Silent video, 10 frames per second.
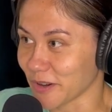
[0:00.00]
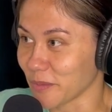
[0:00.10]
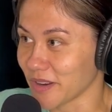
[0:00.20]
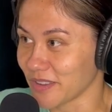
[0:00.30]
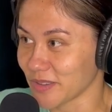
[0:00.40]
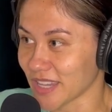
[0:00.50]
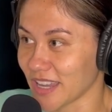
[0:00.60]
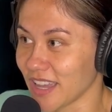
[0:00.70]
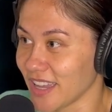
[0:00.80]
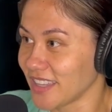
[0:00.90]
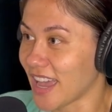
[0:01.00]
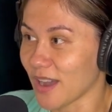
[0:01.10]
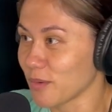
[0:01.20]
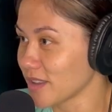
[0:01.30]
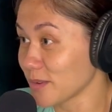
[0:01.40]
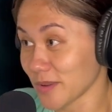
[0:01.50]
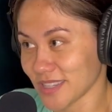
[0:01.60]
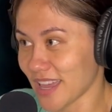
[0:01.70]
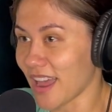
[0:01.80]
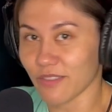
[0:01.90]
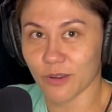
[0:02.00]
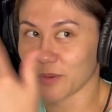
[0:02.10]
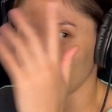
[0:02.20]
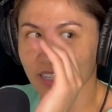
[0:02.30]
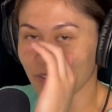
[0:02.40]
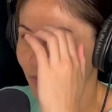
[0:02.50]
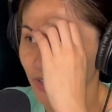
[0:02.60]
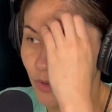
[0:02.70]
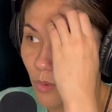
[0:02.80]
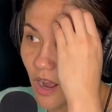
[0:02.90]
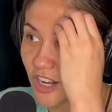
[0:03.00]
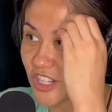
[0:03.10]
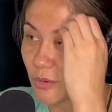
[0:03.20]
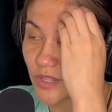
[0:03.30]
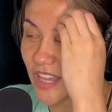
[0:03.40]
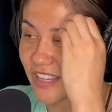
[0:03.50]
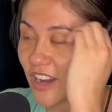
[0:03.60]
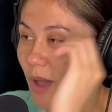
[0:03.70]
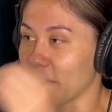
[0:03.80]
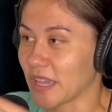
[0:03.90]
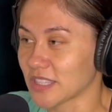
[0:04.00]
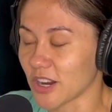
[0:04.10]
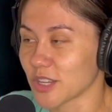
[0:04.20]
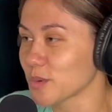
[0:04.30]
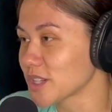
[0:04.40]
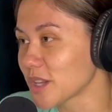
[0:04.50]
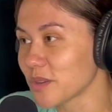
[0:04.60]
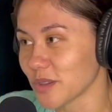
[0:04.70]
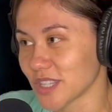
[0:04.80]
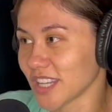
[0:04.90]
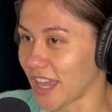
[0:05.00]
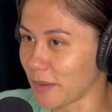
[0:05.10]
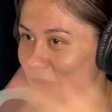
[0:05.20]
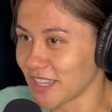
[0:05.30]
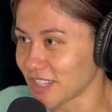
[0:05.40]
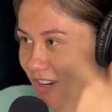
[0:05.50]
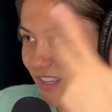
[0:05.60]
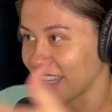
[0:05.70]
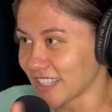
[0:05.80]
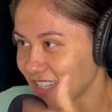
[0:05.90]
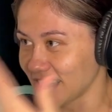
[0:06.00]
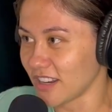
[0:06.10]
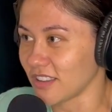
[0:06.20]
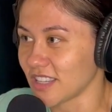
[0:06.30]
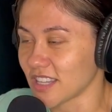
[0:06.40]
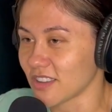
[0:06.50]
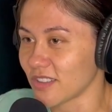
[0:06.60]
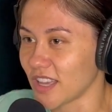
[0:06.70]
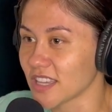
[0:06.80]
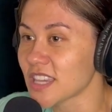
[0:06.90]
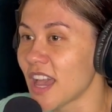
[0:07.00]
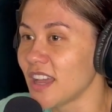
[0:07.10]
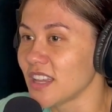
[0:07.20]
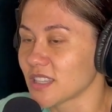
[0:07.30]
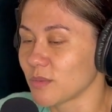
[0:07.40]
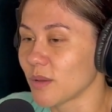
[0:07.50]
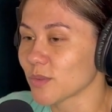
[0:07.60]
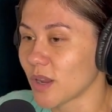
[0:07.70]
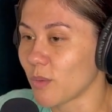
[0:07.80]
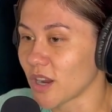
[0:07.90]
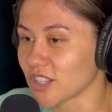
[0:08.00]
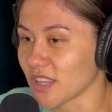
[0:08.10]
or one of those like, one of the ones that everyone didn't really watch. It was like not Pixar, because we're so used to like Pixar and like Disney and all these other things. Sometimes when I watch